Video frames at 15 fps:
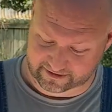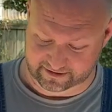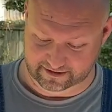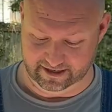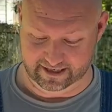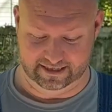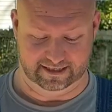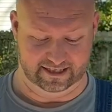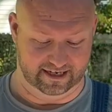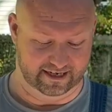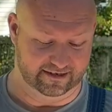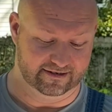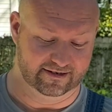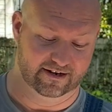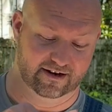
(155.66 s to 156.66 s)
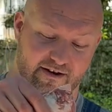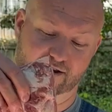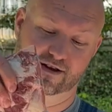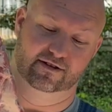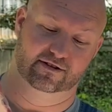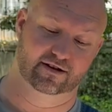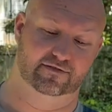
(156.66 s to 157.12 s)
like I said,
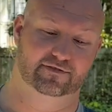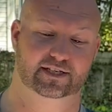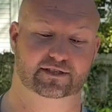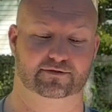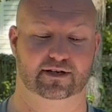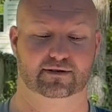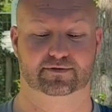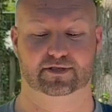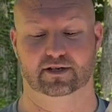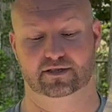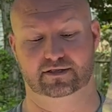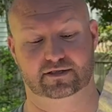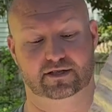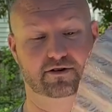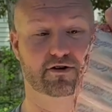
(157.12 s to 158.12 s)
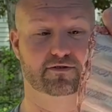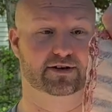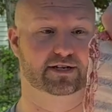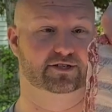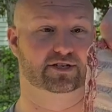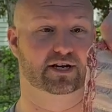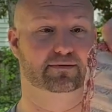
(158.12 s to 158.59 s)
love these ribs because they're
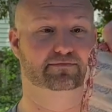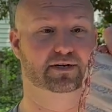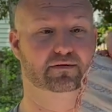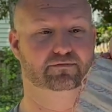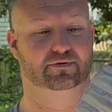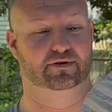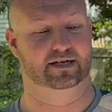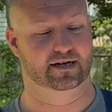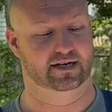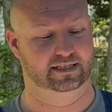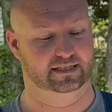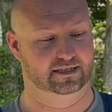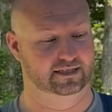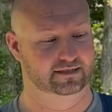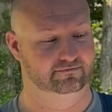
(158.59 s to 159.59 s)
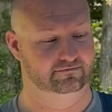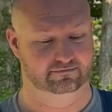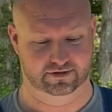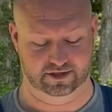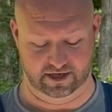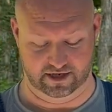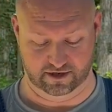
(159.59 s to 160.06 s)
already shaped up pretty nicely.
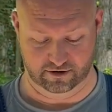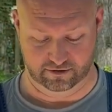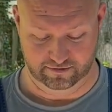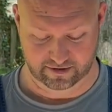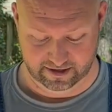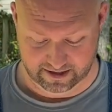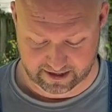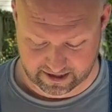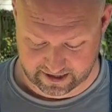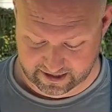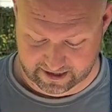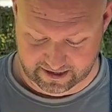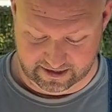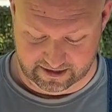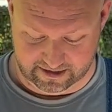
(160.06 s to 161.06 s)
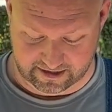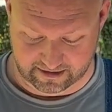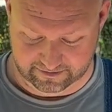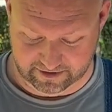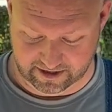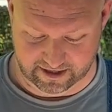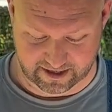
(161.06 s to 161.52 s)
So
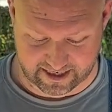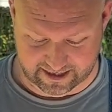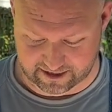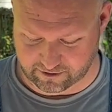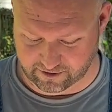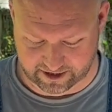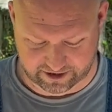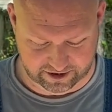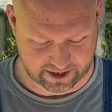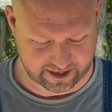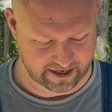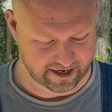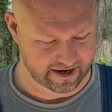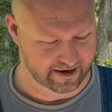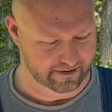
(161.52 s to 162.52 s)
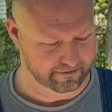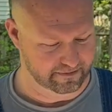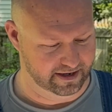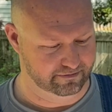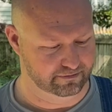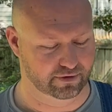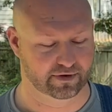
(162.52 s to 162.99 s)
comes to the next question,
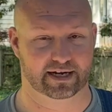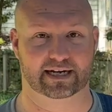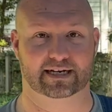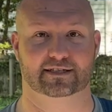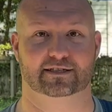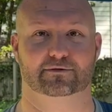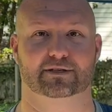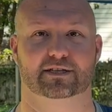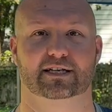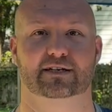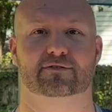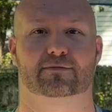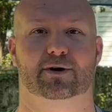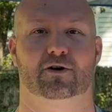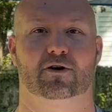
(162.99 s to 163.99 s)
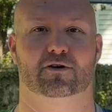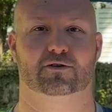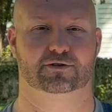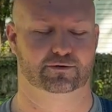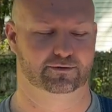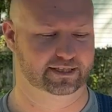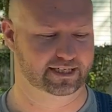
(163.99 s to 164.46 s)
membrane. Do we leave them on
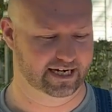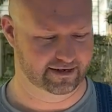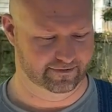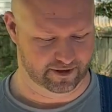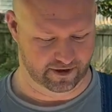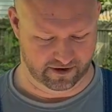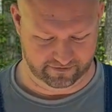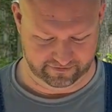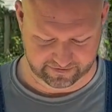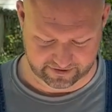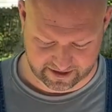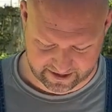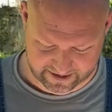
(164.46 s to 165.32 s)
or do we take them off?